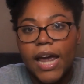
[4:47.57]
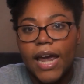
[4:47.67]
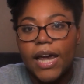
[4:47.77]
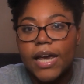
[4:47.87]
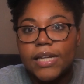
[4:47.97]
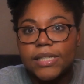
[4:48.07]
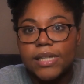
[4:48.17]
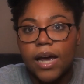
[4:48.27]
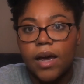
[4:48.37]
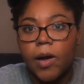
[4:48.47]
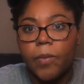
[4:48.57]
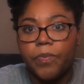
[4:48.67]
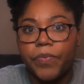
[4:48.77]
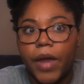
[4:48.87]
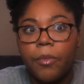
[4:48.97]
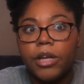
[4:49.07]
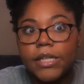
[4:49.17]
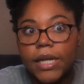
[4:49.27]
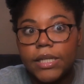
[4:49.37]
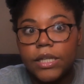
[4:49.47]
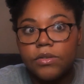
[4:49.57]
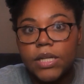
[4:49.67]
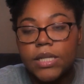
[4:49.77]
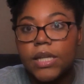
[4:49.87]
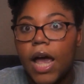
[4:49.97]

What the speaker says: And I'm really excited to use this.